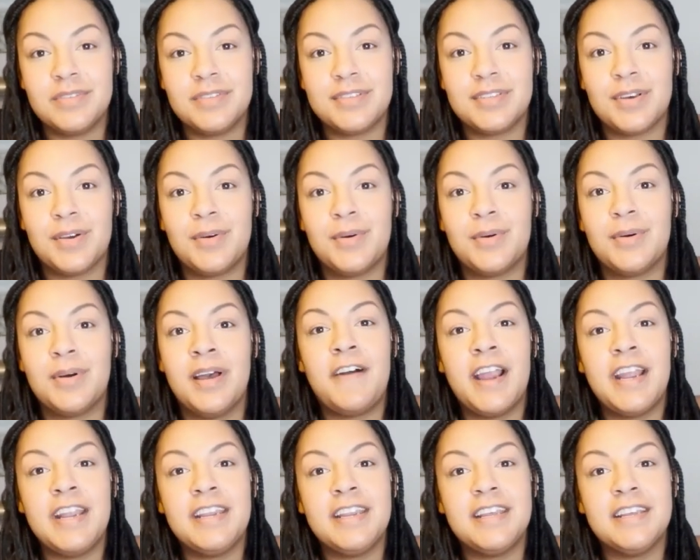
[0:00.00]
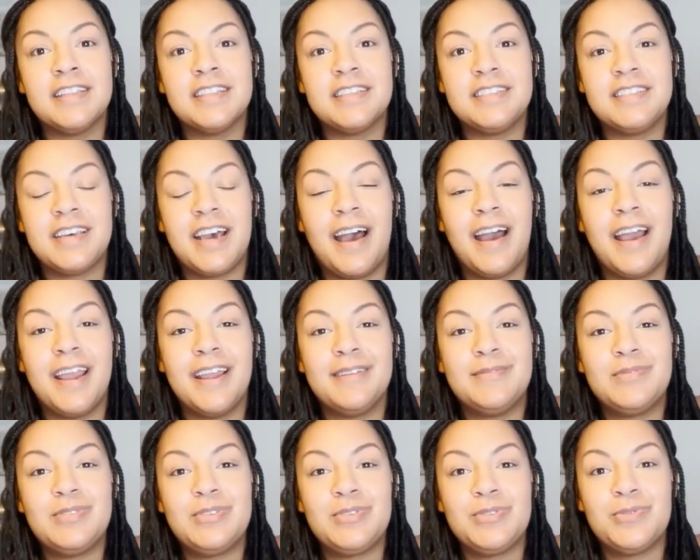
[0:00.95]
So finding the
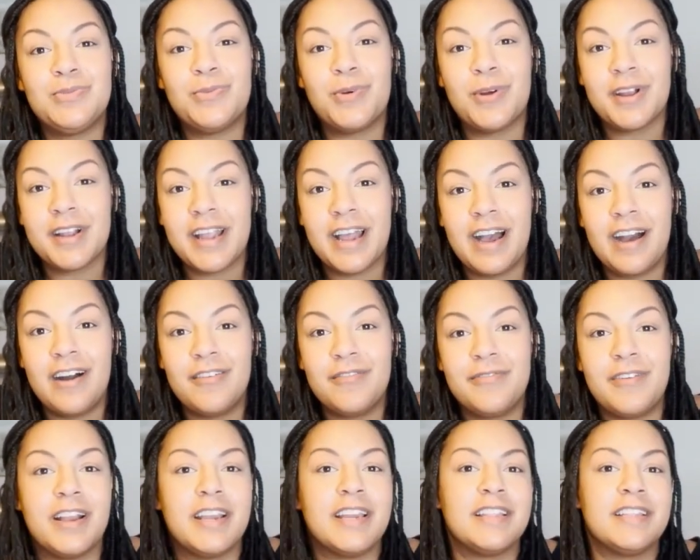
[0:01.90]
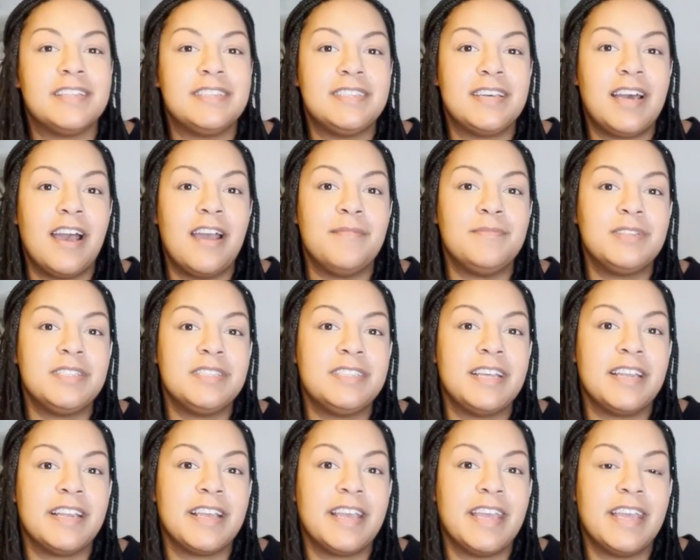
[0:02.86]
time to work out, finding the time to
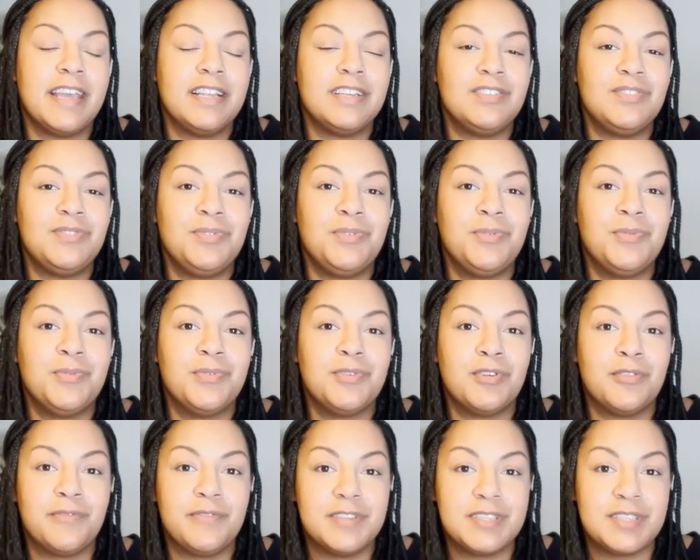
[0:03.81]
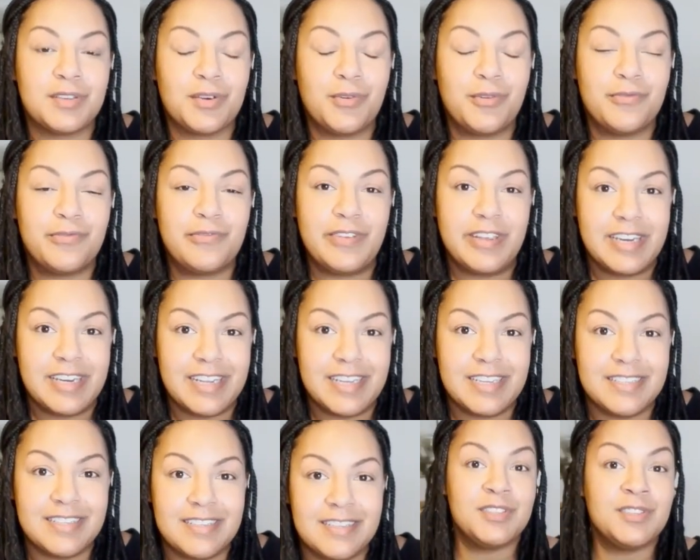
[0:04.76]
dedicate to your physical fitness.